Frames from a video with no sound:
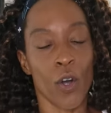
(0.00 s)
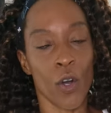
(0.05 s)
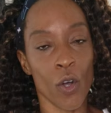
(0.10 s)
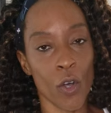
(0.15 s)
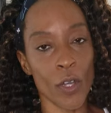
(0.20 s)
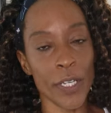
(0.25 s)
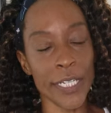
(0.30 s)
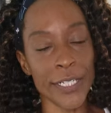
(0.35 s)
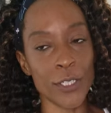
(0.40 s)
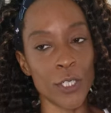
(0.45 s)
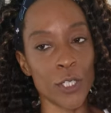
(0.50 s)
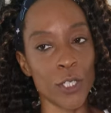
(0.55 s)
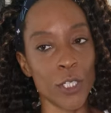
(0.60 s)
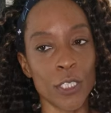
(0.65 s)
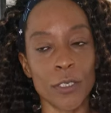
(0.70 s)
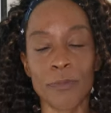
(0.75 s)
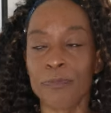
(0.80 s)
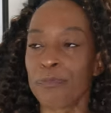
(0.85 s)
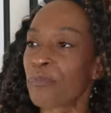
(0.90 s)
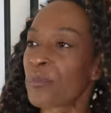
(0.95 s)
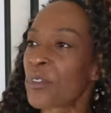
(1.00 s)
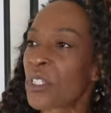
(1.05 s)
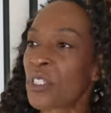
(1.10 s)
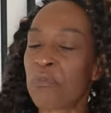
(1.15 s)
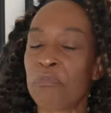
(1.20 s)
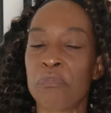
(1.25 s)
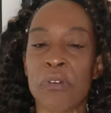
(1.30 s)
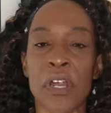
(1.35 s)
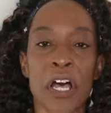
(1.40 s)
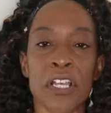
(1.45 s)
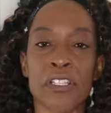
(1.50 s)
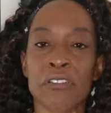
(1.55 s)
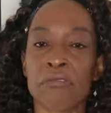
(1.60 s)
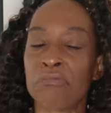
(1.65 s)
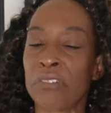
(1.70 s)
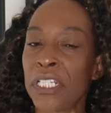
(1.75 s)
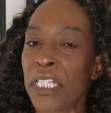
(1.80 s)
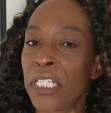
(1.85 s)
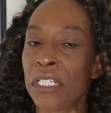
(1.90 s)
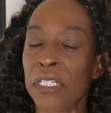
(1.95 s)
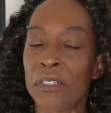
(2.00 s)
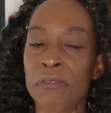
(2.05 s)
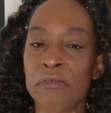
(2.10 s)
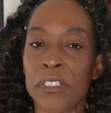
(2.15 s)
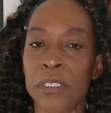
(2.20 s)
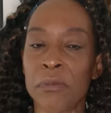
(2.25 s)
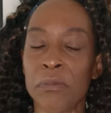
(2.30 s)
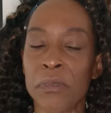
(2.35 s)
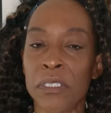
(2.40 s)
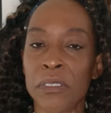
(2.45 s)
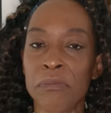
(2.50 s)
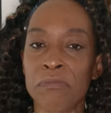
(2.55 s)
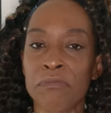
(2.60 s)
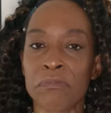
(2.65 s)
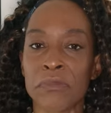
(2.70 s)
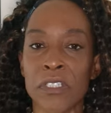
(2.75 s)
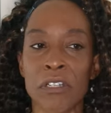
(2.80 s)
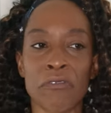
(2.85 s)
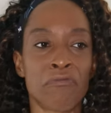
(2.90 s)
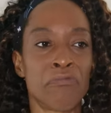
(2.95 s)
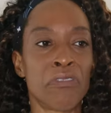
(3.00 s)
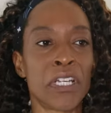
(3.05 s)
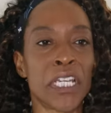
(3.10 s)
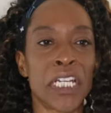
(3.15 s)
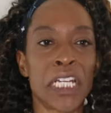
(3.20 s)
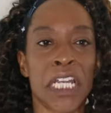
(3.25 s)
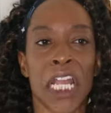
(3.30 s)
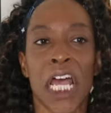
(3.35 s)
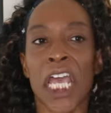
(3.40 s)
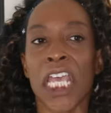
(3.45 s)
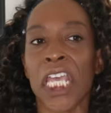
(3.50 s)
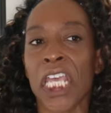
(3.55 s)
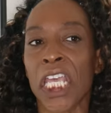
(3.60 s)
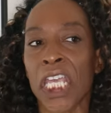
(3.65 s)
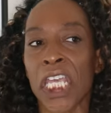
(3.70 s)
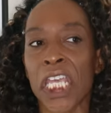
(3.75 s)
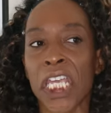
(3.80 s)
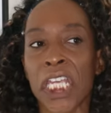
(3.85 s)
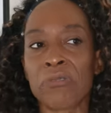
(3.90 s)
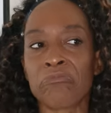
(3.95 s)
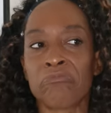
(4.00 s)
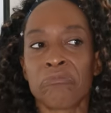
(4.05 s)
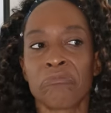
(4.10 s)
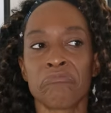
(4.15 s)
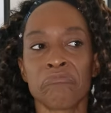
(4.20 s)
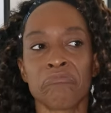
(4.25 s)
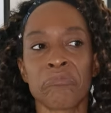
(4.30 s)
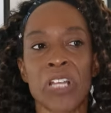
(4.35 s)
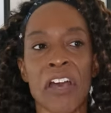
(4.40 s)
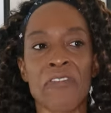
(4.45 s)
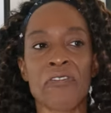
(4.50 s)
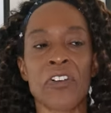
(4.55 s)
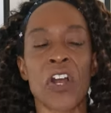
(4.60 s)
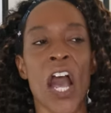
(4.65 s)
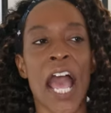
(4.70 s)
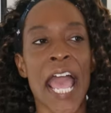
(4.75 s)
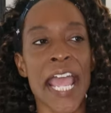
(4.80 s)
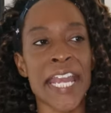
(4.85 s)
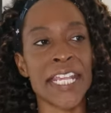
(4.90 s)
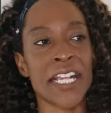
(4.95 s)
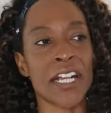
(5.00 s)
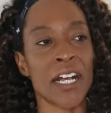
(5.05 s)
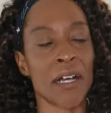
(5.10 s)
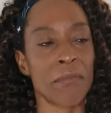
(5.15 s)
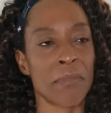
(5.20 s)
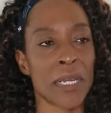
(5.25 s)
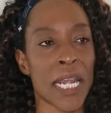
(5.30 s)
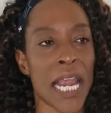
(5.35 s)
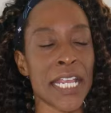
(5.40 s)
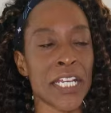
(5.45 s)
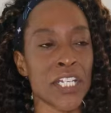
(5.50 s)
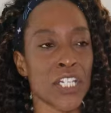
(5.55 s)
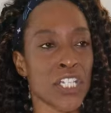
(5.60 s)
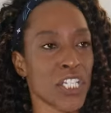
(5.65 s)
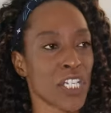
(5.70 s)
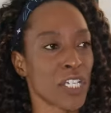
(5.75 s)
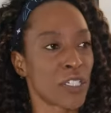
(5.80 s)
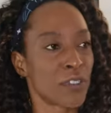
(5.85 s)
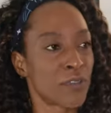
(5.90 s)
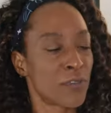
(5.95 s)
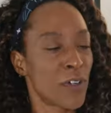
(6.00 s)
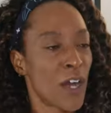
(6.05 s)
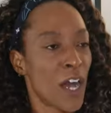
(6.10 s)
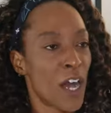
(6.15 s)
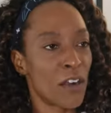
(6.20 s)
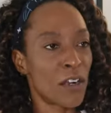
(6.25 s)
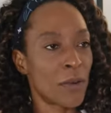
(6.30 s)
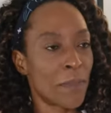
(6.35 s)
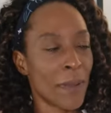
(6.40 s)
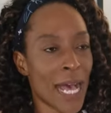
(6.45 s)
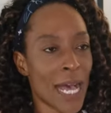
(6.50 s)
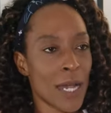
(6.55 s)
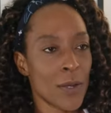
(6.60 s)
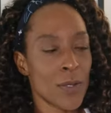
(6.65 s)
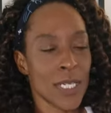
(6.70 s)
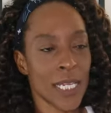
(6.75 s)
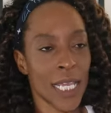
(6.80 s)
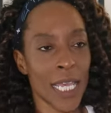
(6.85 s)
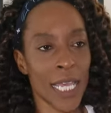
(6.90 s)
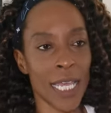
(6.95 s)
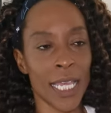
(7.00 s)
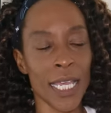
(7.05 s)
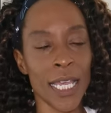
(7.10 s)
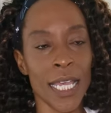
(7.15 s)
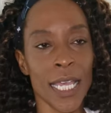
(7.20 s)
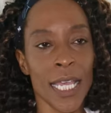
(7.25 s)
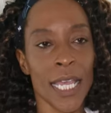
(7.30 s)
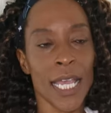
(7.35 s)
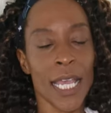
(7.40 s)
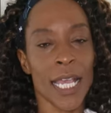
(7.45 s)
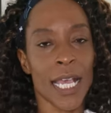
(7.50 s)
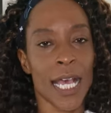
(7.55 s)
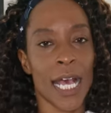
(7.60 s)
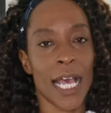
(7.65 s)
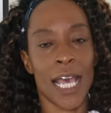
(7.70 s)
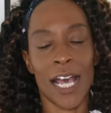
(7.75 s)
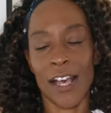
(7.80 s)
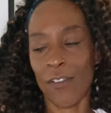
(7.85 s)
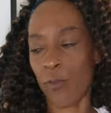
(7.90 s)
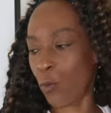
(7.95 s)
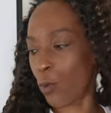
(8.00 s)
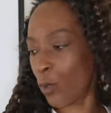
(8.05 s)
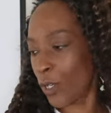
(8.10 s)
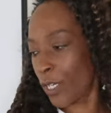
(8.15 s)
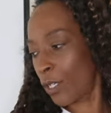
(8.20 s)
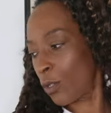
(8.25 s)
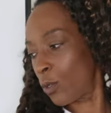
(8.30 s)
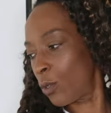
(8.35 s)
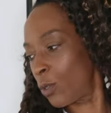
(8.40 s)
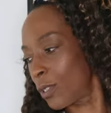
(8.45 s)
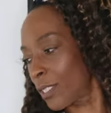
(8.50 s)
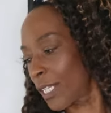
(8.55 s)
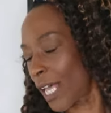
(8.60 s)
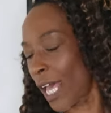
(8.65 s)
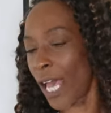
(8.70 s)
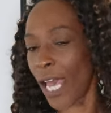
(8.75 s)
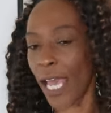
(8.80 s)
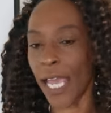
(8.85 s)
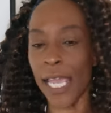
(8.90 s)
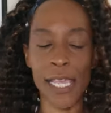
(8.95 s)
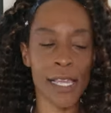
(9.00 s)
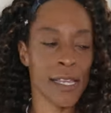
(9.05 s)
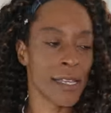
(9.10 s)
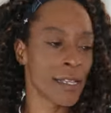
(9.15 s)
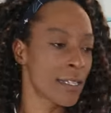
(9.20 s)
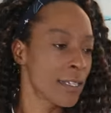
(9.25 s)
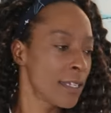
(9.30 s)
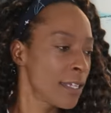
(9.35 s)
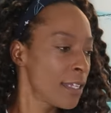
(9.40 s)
All in all, this bra's really comfortable, really like it. Haven't got any complaints so far about it. I have worn it all day.